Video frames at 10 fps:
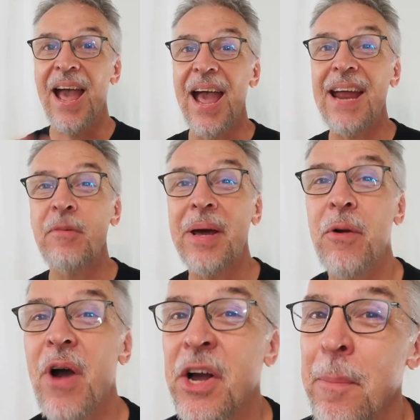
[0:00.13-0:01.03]
Hey
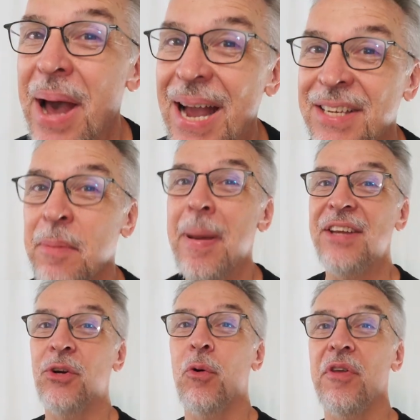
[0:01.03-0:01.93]
everybody, welcome back to
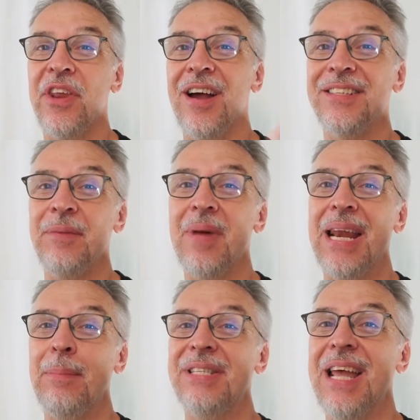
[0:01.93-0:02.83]
Magic Orthodoxy.
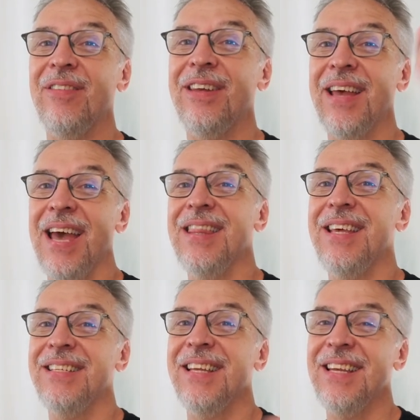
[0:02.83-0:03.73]
My name's David, and
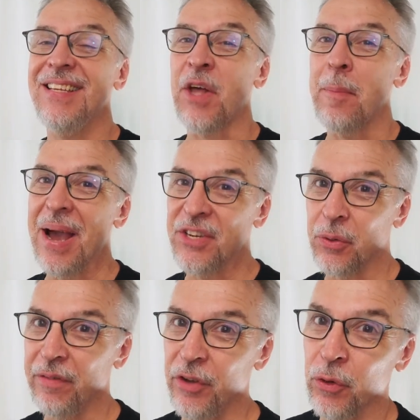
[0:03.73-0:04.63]
this is a
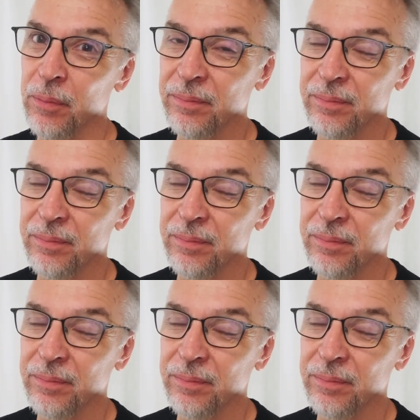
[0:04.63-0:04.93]
Magic Review.